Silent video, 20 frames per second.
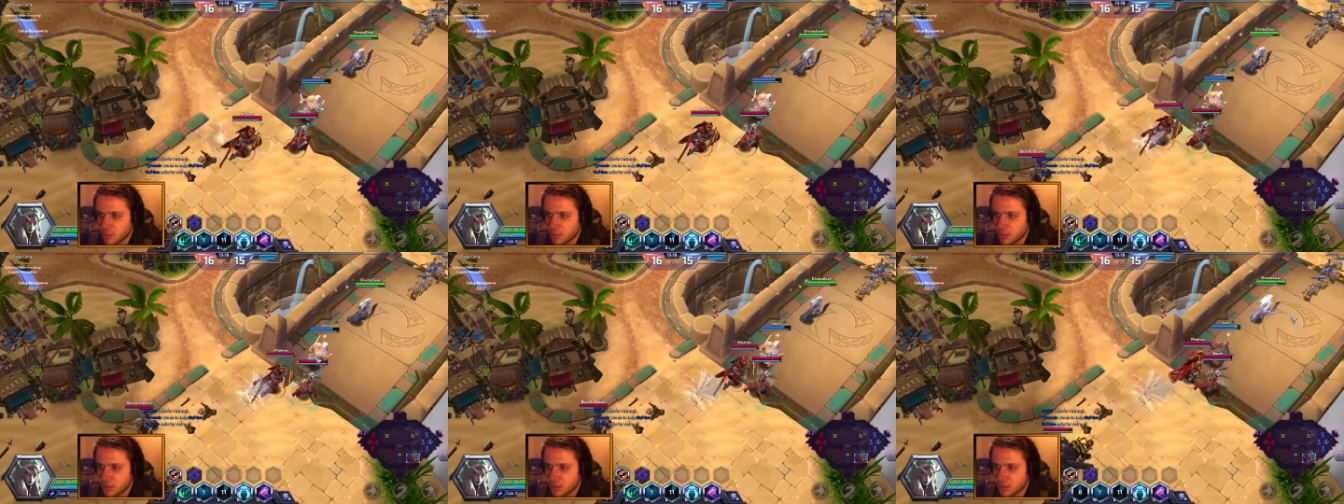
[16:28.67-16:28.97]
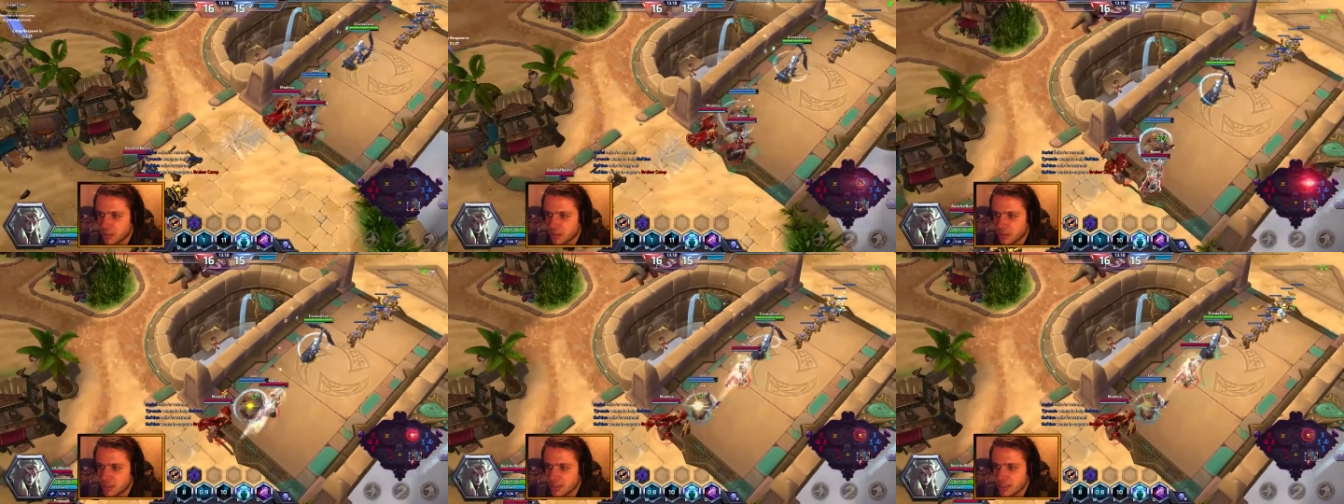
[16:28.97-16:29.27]
but
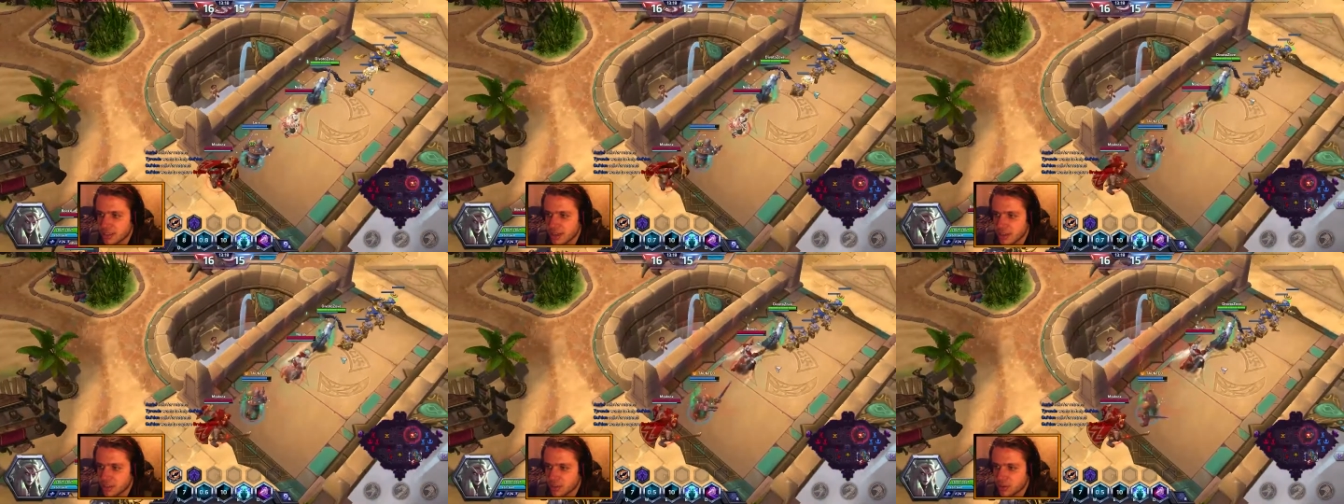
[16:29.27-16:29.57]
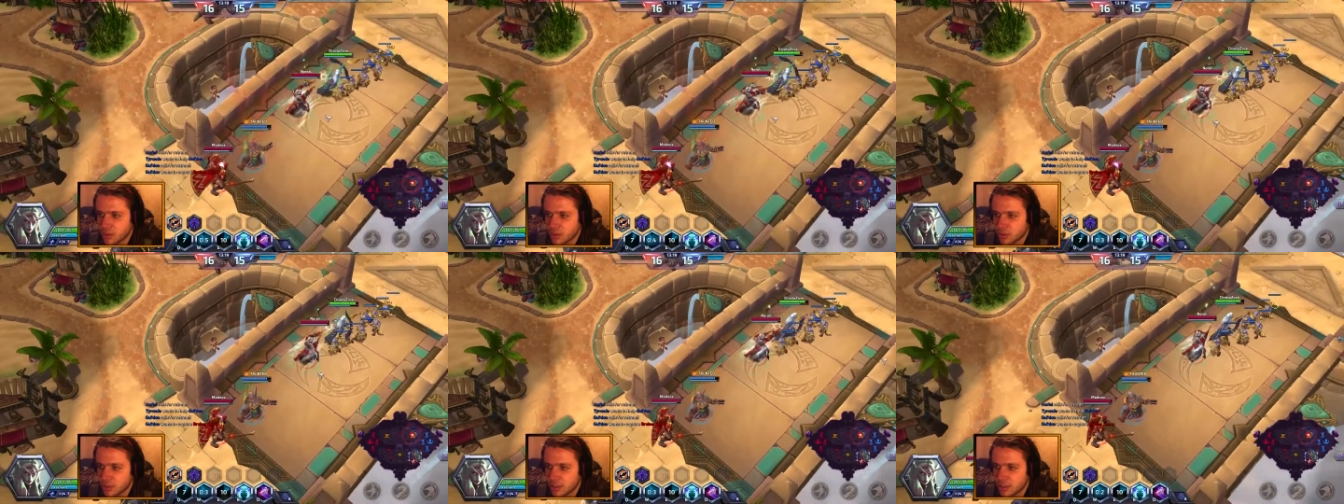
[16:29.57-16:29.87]
this guy is
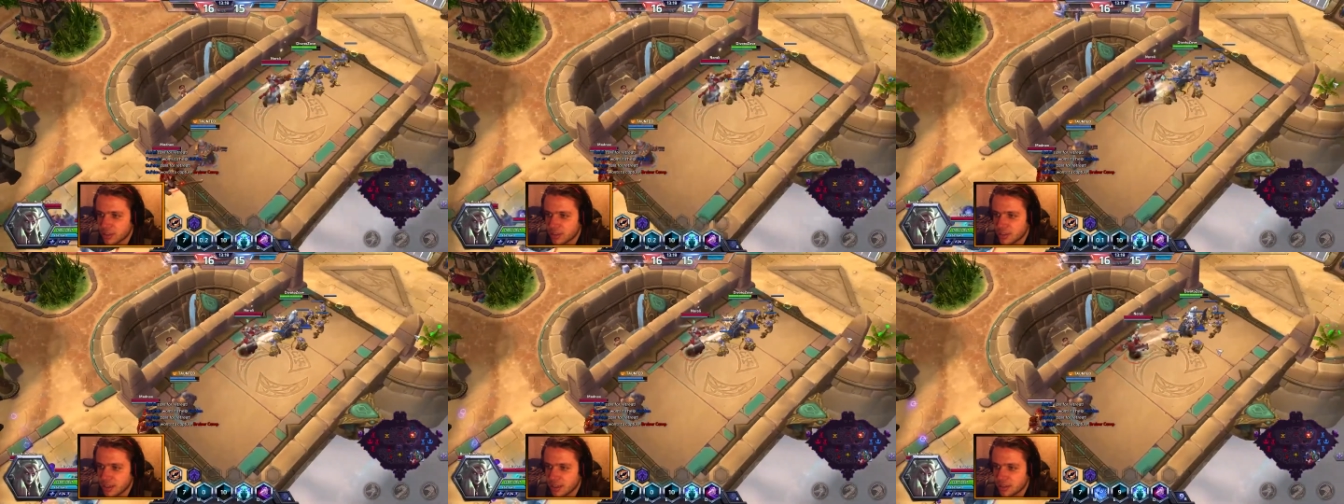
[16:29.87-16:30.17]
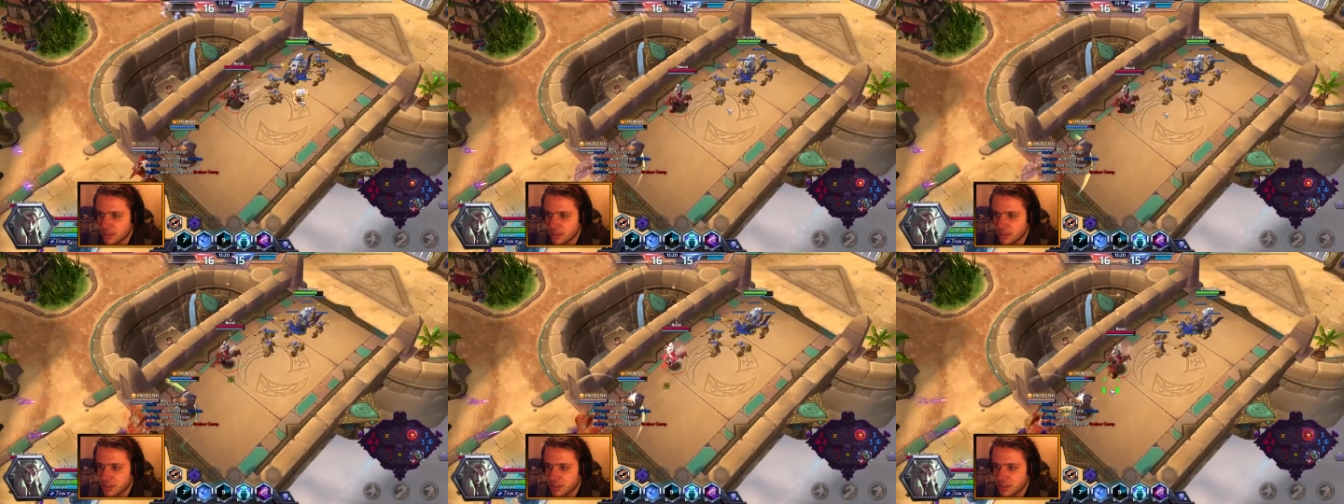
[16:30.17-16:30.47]
going to get
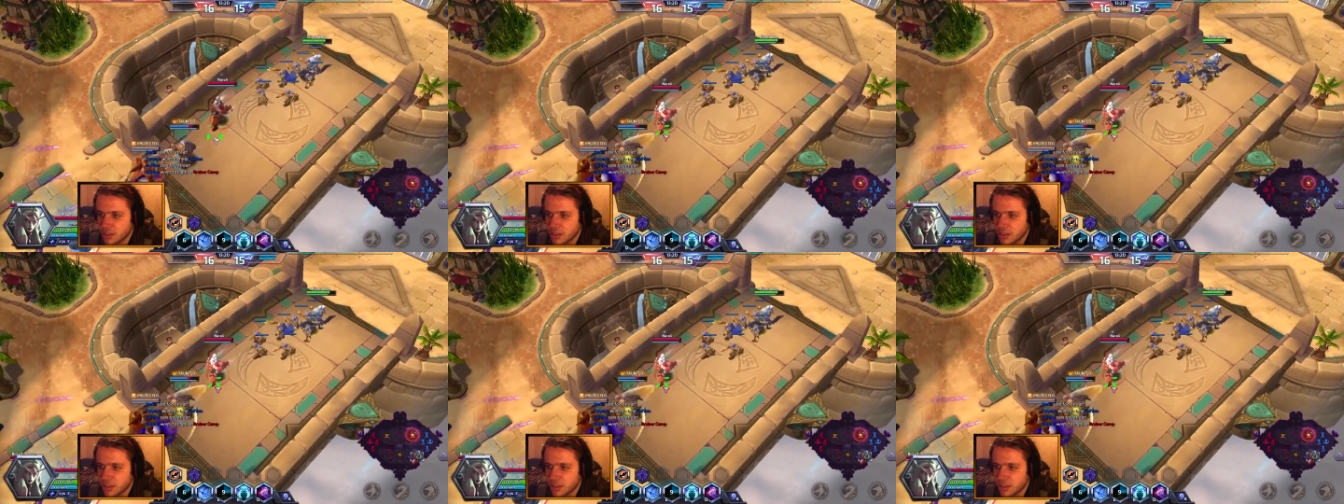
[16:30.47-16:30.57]
taunted.